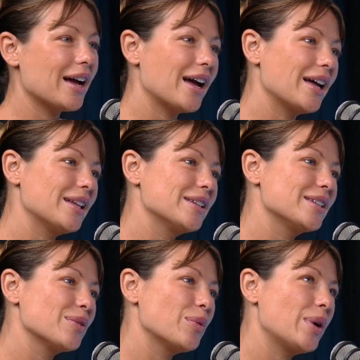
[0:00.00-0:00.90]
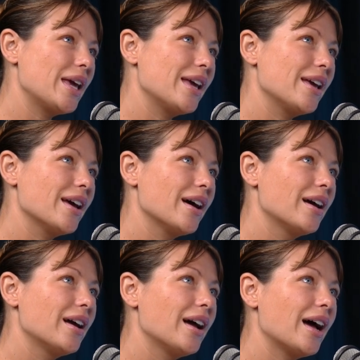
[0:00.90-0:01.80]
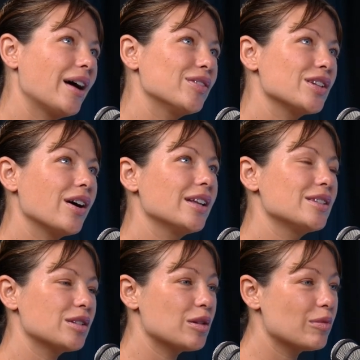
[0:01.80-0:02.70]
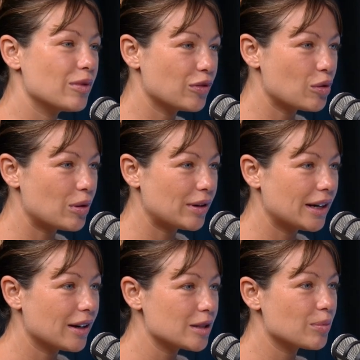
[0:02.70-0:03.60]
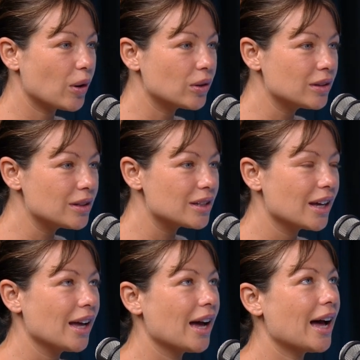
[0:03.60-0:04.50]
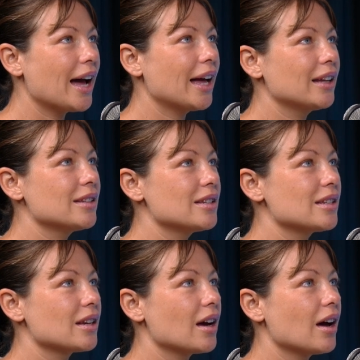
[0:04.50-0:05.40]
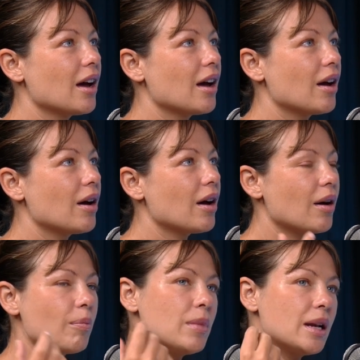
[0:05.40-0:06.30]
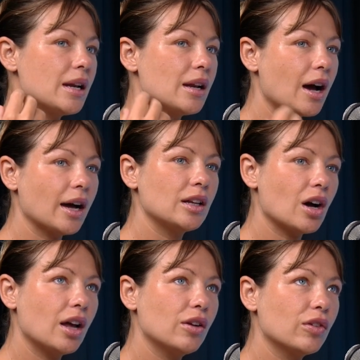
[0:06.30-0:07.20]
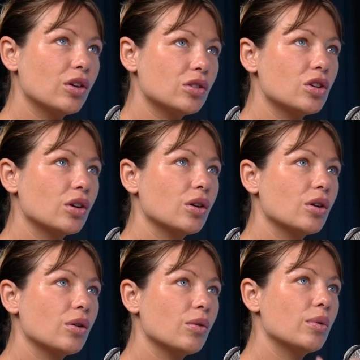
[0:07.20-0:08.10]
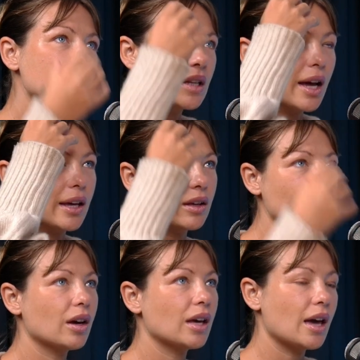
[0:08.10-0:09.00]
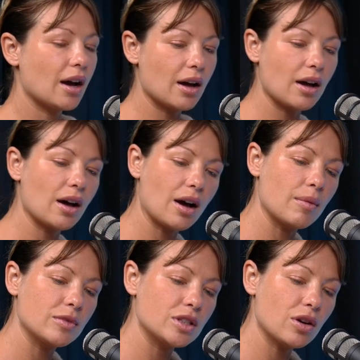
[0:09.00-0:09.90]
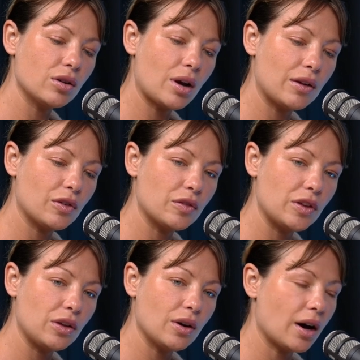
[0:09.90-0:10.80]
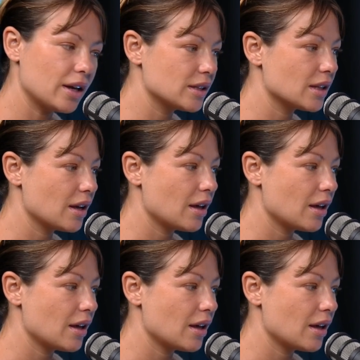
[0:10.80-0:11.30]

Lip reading: And we have started to form a really nice bond. And I kind of was like, okay, I'm so grateful for you guys.